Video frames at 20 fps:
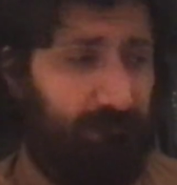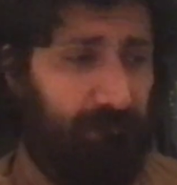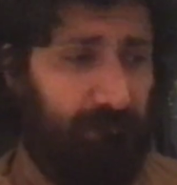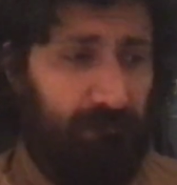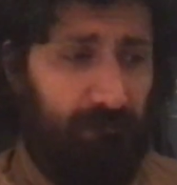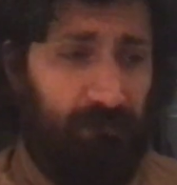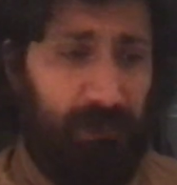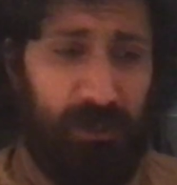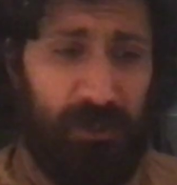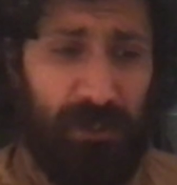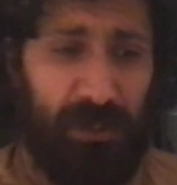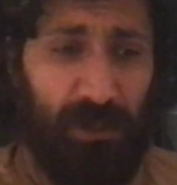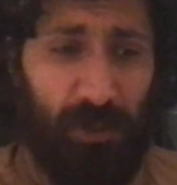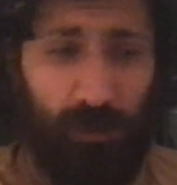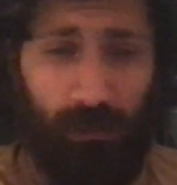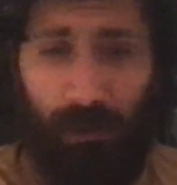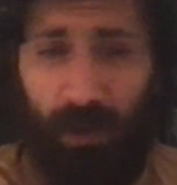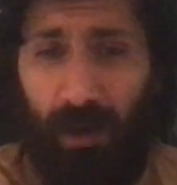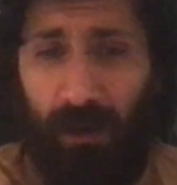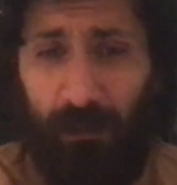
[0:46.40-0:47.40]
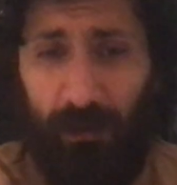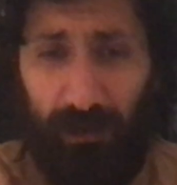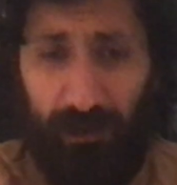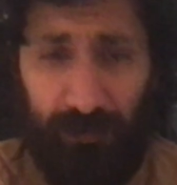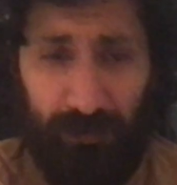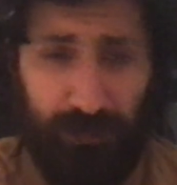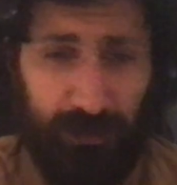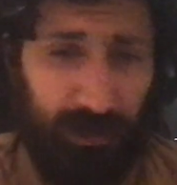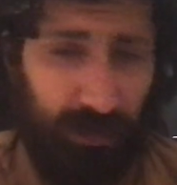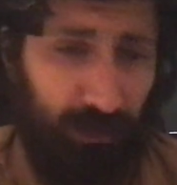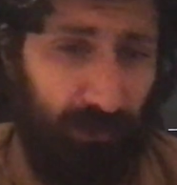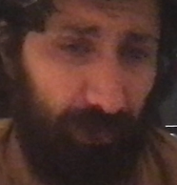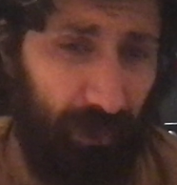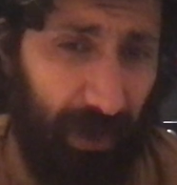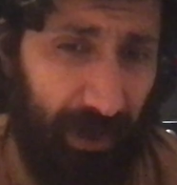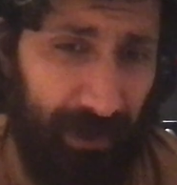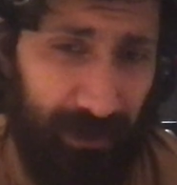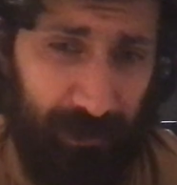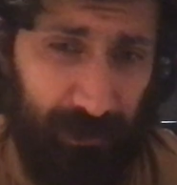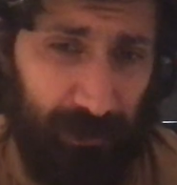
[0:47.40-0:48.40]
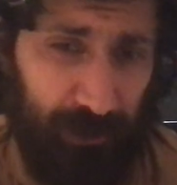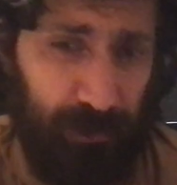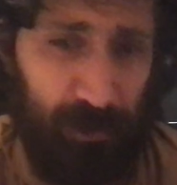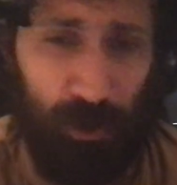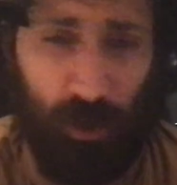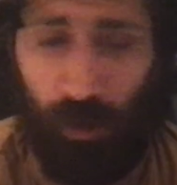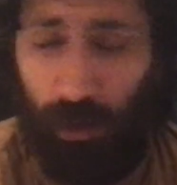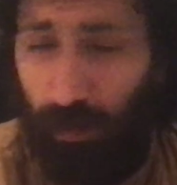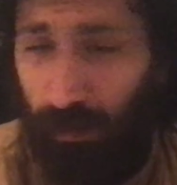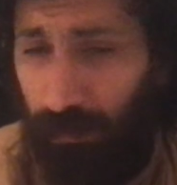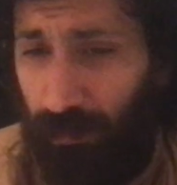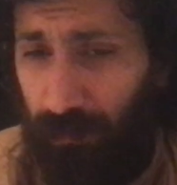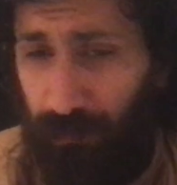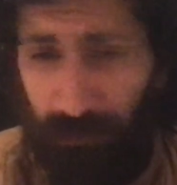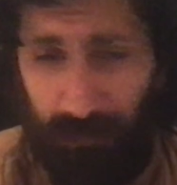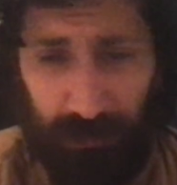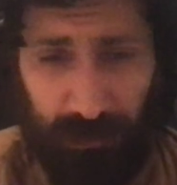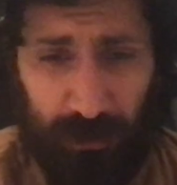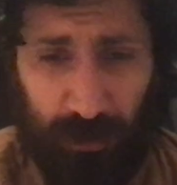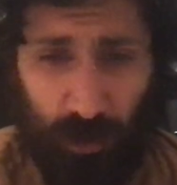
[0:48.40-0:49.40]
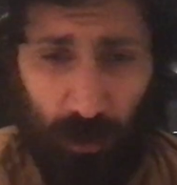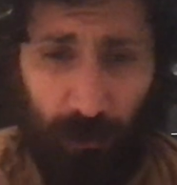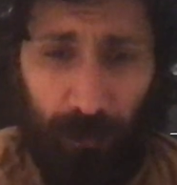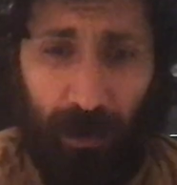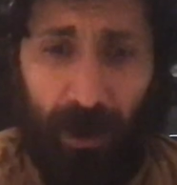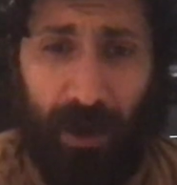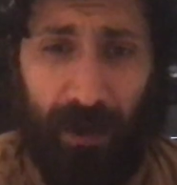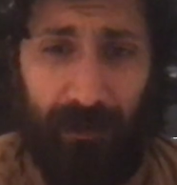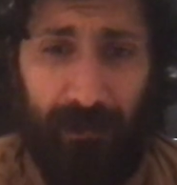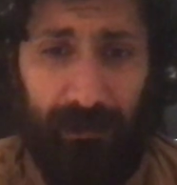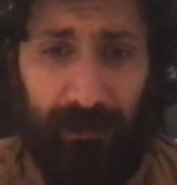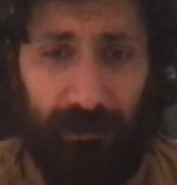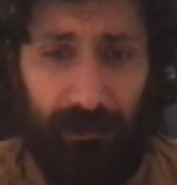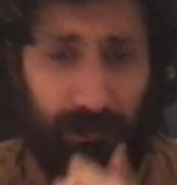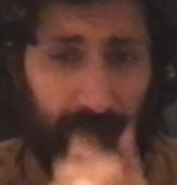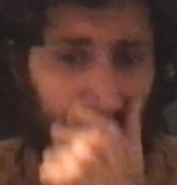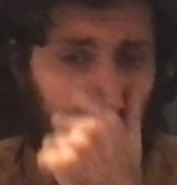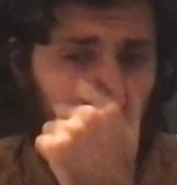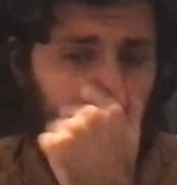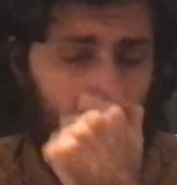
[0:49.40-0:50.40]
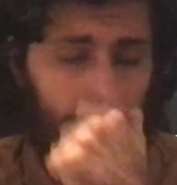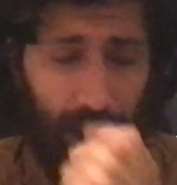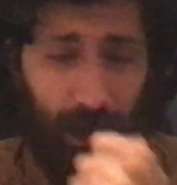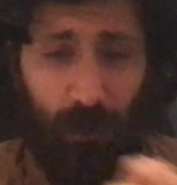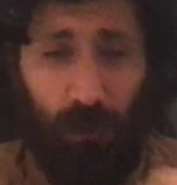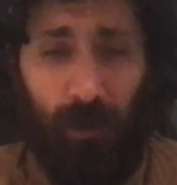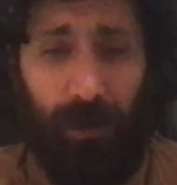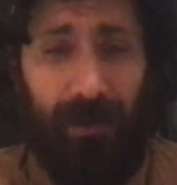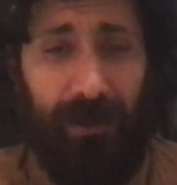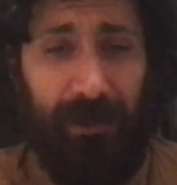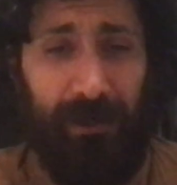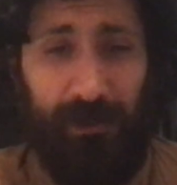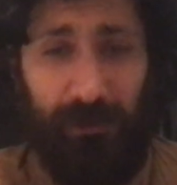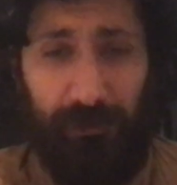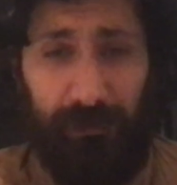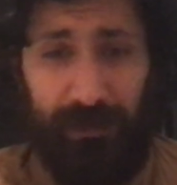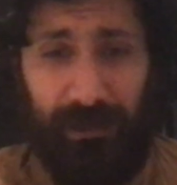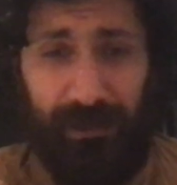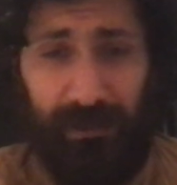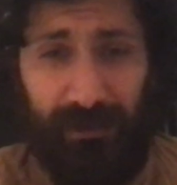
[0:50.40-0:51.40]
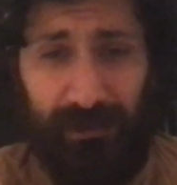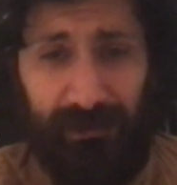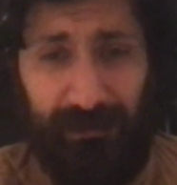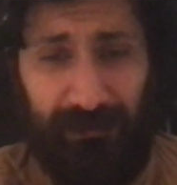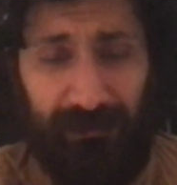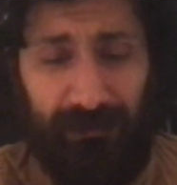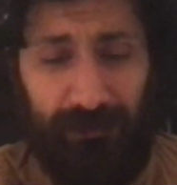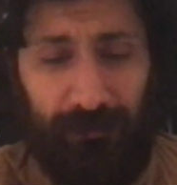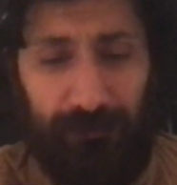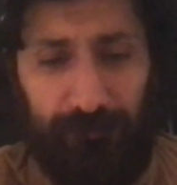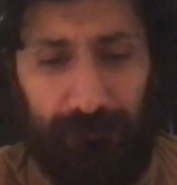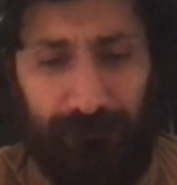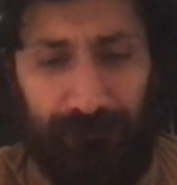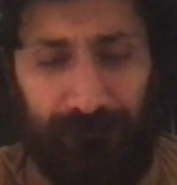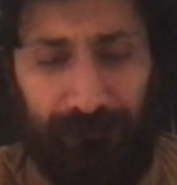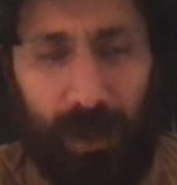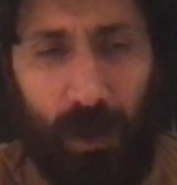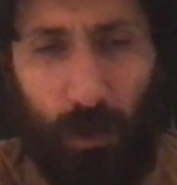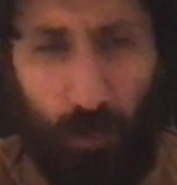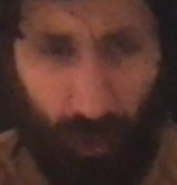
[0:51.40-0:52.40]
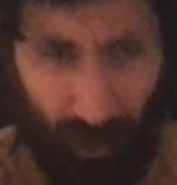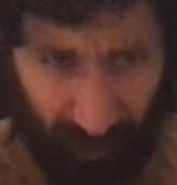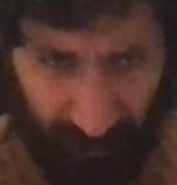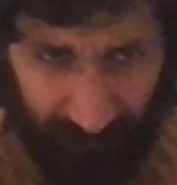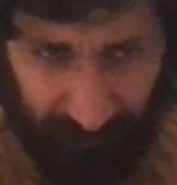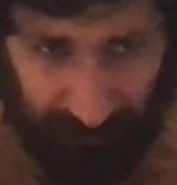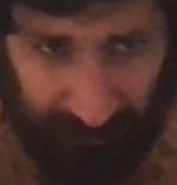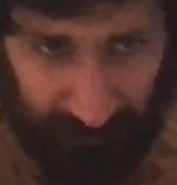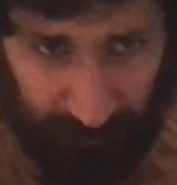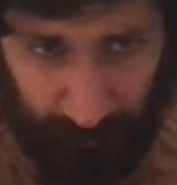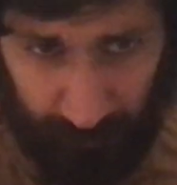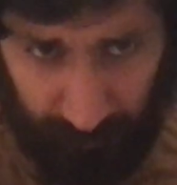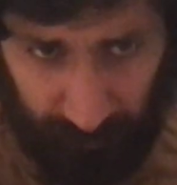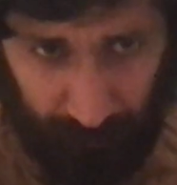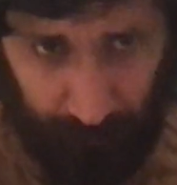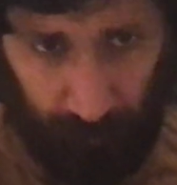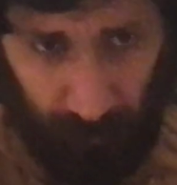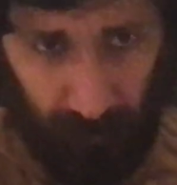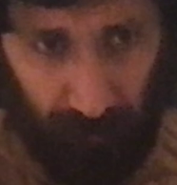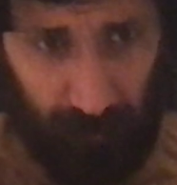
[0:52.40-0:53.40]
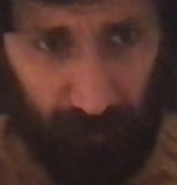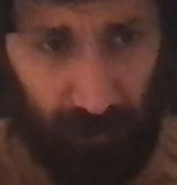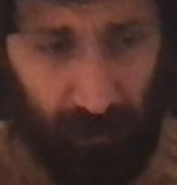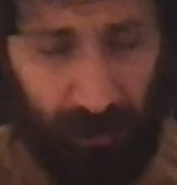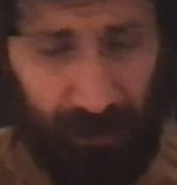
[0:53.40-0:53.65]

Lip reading: Michelle Obama or Jill Biden or Joe Biden, not one Hillary Clinton, not one of these people,